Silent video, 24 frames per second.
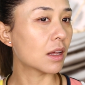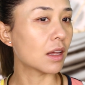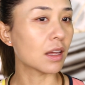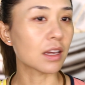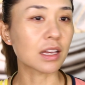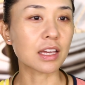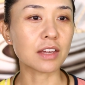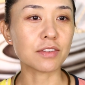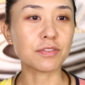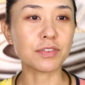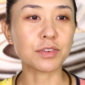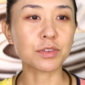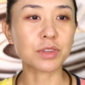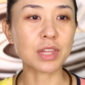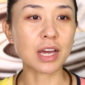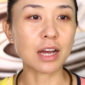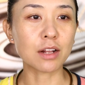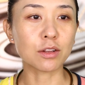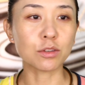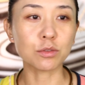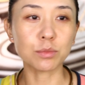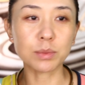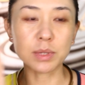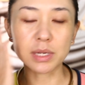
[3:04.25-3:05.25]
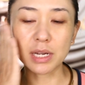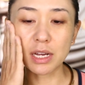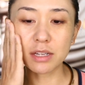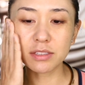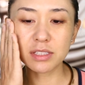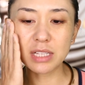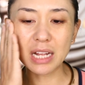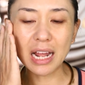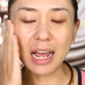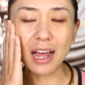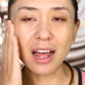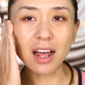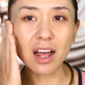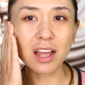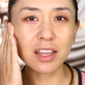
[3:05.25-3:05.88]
It gives you that luminosity.